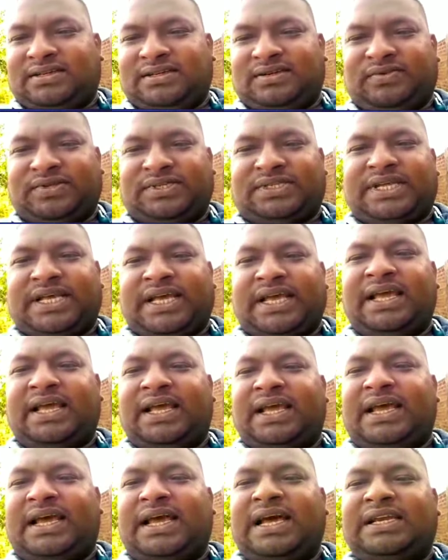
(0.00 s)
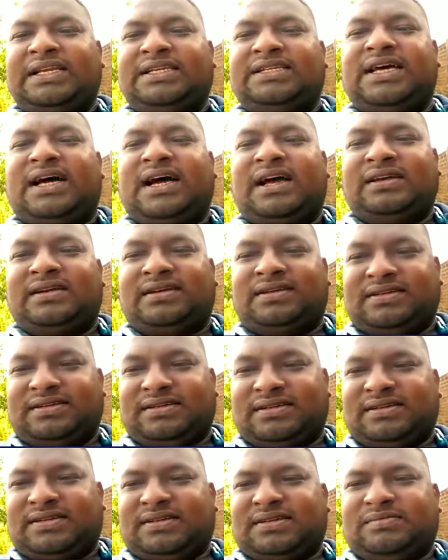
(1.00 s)
We say Elizayak,
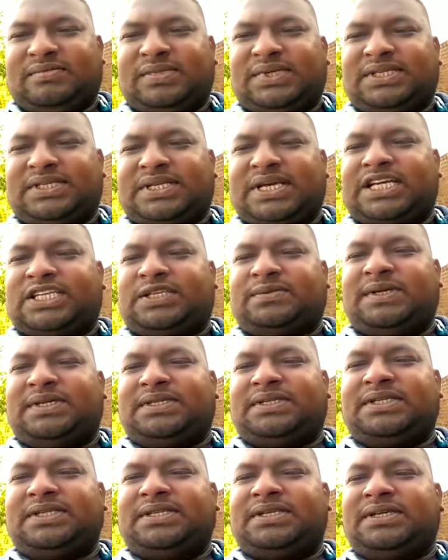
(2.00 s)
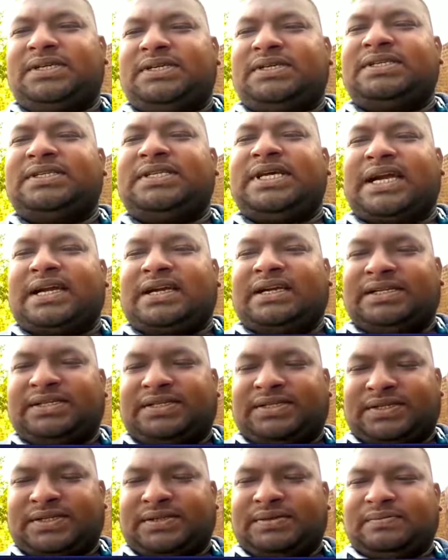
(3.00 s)
means expressing
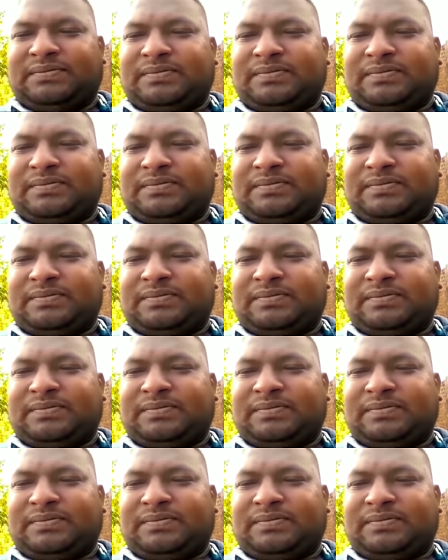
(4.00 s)
sadness.